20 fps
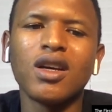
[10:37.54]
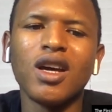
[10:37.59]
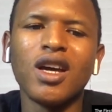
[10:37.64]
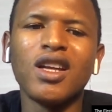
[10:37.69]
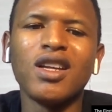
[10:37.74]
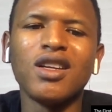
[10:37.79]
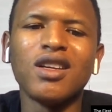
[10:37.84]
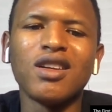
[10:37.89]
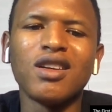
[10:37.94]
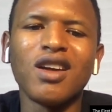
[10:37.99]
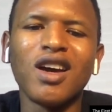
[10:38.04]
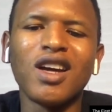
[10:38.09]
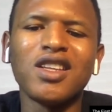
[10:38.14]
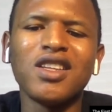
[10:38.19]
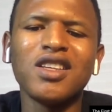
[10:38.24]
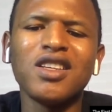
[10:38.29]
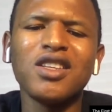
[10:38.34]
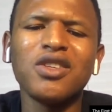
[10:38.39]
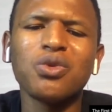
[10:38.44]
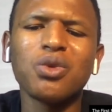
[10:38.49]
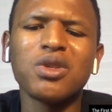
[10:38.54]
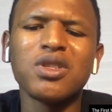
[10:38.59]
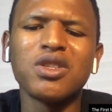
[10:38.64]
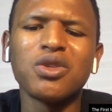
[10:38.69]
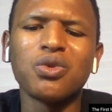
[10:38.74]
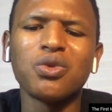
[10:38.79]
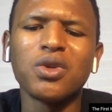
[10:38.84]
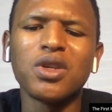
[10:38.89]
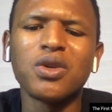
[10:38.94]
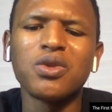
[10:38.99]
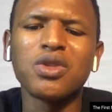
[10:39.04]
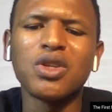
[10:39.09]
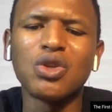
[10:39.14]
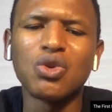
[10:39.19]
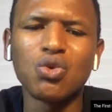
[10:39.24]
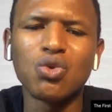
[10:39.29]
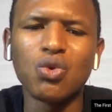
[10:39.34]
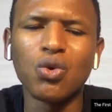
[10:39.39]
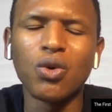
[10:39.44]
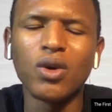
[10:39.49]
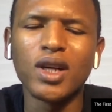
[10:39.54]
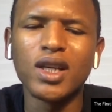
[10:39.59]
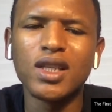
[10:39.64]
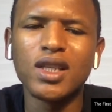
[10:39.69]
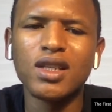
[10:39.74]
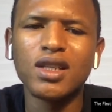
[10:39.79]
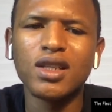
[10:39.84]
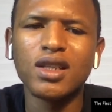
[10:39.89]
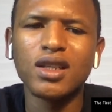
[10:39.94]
and I think this was in 2002, right?